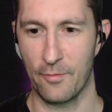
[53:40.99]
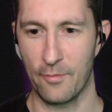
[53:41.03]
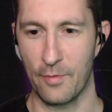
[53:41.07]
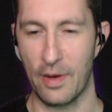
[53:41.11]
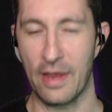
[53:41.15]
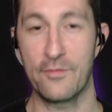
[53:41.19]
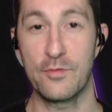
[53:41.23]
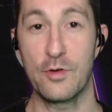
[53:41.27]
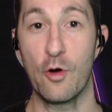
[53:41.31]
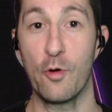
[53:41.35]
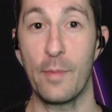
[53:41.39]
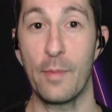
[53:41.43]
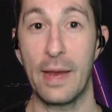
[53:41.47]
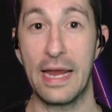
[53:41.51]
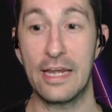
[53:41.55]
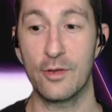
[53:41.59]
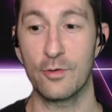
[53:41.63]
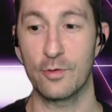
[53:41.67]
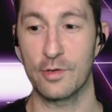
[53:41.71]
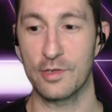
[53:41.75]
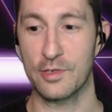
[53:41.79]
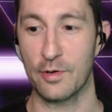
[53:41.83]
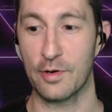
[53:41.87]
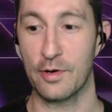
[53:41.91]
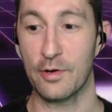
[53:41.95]
We have no
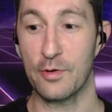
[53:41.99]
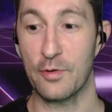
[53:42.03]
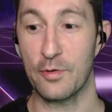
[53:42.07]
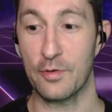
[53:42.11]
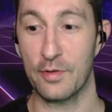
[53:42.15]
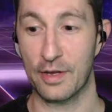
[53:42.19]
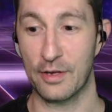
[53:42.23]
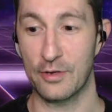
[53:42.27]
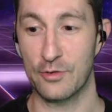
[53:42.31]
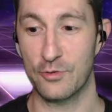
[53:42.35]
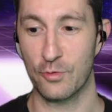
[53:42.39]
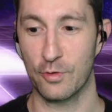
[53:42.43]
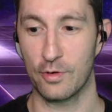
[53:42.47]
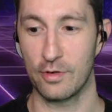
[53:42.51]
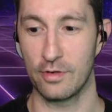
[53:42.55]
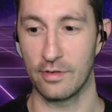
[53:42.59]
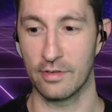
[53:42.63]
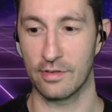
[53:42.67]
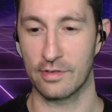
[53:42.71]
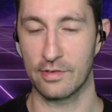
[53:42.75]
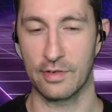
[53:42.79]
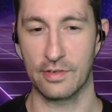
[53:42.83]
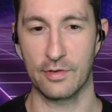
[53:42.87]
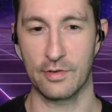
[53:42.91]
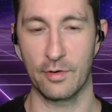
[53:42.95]
manual, so I don't know the controls.